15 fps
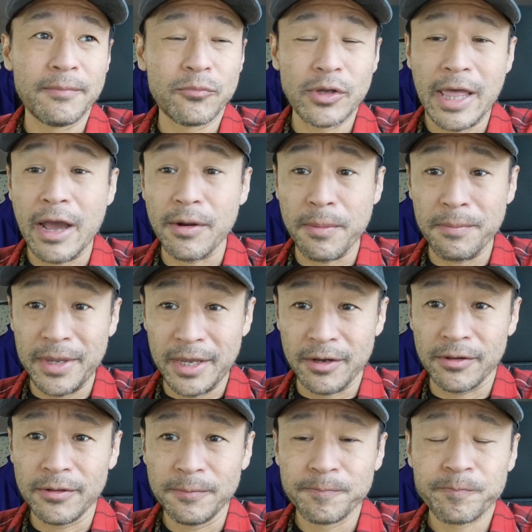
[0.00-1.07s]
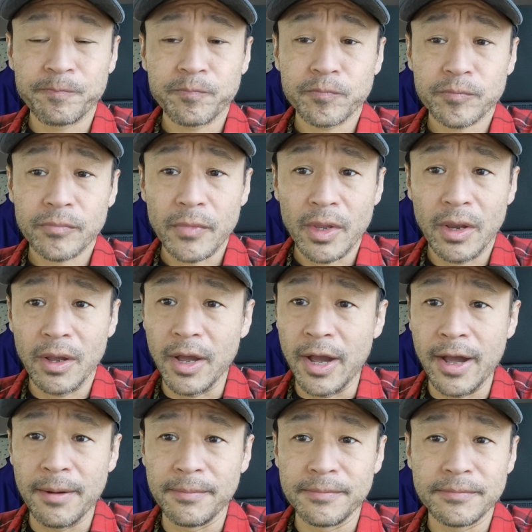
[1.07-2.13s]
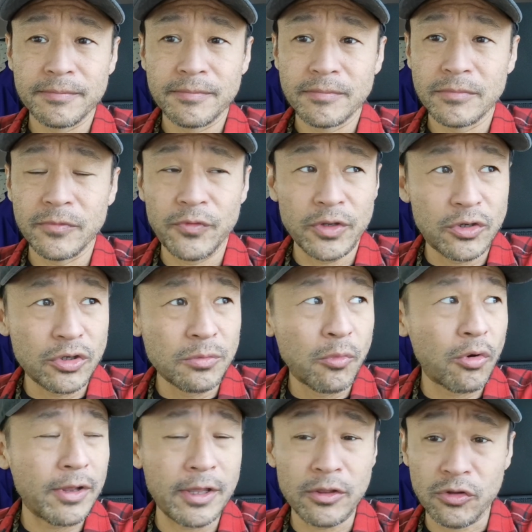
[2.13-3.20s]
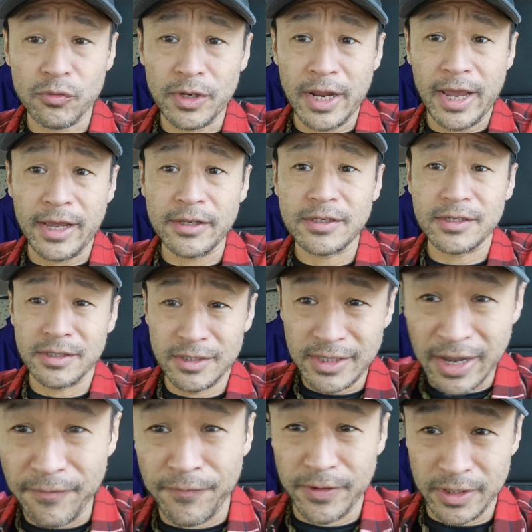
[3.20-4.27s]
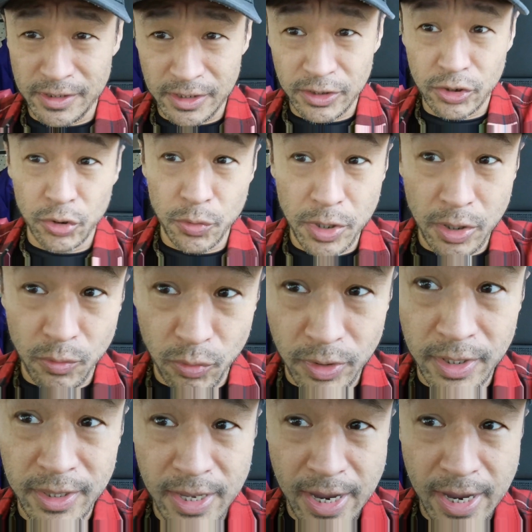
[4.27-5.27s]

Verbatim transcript: without a meal. If you do more than 3 days, definitely do it with